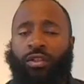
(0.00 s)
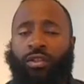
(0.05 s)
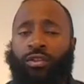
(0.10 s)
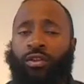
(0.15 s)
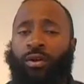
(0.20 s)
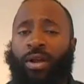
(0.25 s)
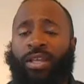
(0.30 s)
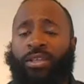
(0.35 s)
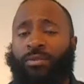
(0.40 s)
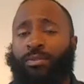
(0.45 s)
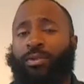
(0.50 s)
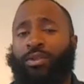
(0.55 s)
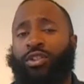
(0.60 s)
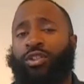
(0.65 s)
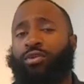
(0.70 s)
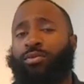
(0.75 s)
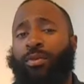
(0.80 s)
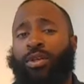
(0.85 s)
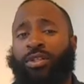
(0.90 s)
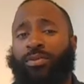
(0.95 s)
don't have to put
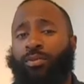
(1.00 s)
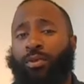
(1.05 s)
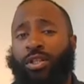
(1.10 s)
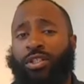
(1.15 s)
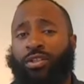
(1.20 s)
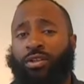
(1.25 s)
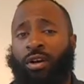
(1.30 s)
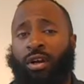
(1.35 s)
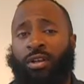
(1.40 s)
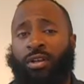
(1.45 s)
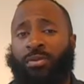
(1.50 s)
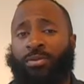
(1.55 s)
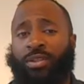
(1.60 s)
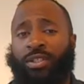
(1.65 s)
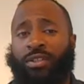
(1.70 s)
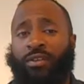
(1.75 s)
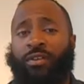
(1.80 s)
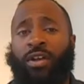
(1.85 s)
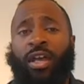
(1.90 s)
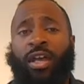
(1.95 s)
too much pressure on
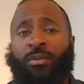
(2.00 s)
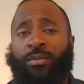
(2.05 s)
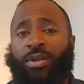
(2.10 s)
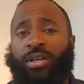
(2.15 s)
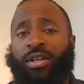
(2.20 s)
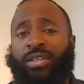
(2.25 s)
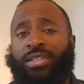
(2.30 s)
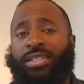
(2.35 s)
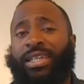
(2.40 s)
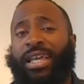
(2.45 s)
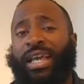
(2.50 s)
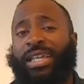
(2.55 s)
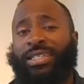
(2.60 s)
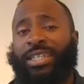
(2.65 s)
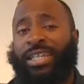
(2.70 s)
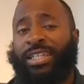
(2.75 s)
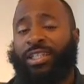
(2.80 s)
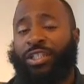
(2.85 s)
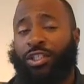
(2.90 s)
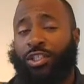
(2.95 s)
himself because he
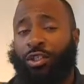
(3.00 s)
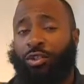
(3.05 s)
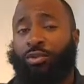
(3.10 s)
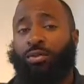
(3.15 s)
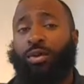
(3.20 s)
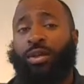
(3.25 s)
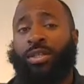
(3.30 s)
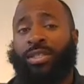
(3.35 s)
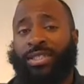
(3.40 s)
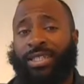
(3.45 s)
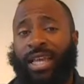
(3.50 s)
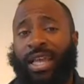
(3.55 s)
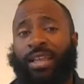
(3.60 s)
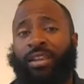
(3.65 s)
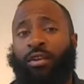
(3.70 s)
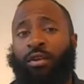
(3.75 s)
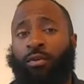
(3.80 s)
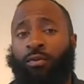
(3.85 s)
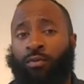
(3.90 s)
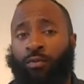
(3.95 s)
has a slew of
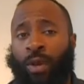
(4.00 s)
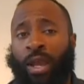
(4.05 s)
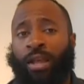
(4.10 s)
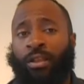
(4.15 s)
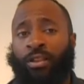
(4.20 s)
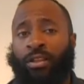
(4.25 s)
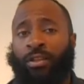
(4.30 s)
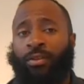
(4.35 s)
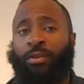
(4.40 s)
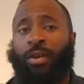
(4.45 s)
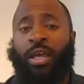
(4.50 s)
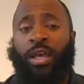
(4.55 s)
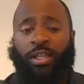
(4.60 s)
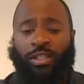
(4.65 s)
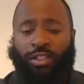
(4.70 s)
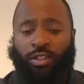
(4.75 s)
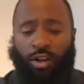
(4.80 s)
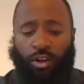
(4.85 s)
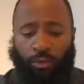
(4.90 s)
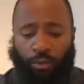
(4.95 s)
talent around him.
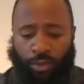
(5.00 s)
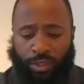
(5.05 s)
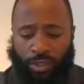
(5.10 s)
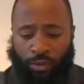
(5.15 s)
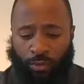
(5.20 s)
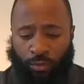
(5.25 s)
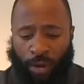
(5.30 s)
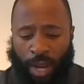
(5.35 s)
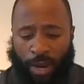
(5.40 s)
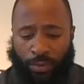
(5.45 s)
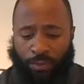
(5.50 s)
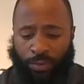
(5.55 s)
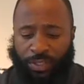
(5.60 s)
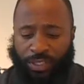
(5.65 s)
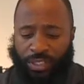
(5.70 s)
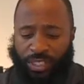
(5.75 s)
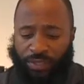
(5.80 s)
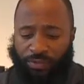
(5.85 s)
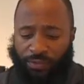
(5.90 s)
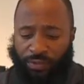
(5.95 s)
Starting with the wide
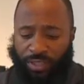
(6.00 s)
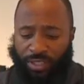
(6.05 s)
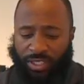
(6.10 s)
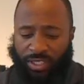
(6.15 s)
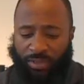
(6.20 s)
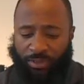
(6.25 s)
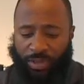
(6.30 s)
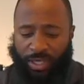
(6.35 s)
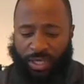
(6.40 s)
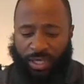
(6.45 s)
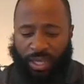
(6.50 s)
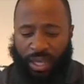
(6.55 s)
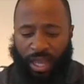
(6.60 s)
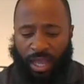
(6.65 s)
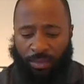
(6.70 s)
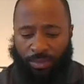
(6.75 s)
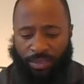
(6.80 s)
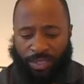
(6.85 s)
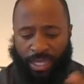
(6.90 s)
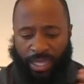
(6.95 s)
receivers, Simmie
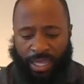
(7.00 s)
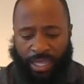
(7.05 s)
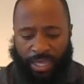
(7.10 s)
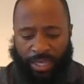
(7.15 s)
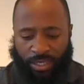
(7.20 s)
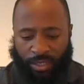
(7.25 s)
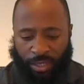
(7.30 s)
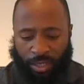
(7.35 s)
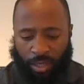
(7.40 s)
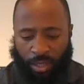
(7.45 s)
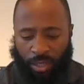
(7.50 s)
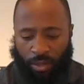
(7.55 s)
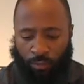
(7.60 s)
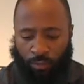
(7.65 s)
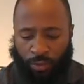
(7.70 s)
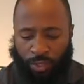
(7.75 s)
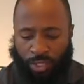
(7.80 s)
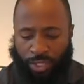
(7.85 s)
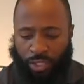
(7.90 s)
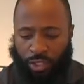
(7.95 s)
Cobbs and
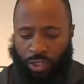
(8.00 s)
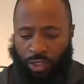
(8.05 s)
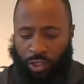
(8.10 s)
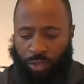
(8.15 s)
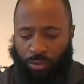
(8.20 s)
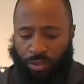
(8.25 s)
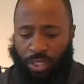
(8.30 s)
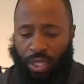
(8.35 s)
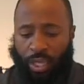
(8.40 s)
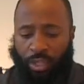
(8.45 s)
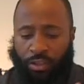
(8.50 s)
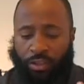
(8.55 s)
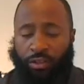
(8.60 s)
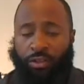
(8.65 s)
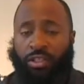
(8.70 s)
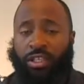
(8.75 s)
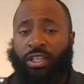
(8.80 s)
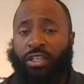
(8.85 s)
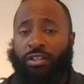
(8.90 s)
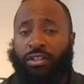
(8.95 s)
uh, Ricky Jones, the
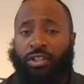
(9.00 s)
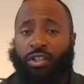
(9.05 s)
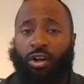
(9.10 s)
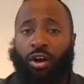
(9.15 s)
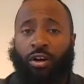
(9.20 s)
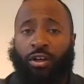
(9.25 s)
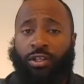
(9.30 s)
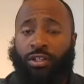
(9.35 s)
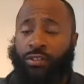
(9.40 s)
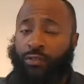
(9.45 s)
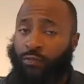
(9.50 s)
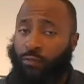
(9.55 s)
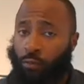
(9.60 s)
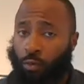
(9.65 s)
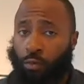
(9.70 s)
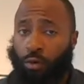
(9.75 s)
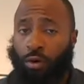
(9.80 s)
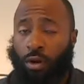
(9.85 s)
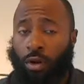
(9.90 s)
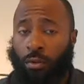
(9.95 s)
leading targets
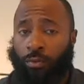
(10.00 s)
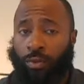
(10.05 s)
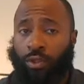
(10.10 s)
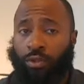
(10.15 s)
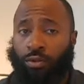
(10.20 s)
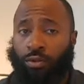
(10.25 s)
for um,